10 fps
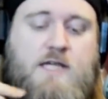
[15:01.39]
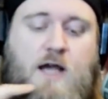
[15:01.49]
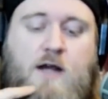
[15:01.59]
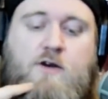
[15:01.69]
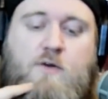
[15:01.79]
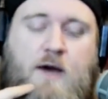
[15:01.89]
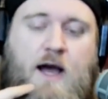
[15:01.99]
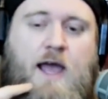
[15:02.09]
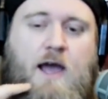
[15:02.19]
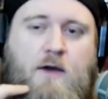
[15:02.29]
suckered
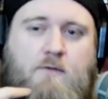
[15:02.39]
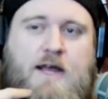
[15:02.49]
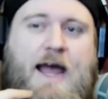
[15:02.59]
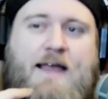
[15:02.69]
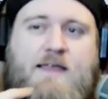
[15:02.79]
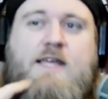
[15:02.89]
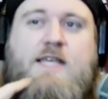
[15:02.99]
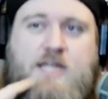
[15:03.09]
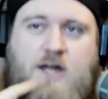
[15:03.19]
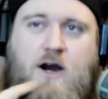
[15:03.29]
by a reality
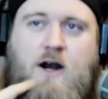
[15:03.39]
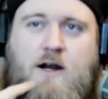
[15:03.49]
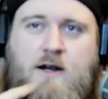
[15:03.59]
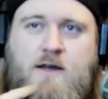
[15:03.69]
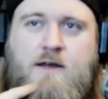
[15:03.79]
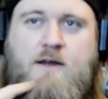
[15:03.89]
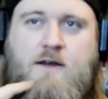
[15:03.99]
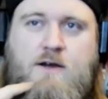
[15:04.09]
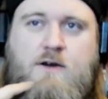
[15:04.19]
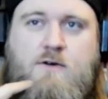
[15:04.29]
star
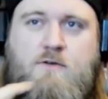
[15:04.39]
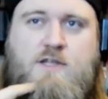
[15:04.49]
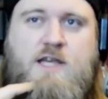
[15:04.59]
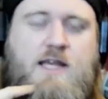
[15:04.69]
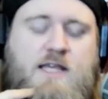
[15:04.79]
who said he's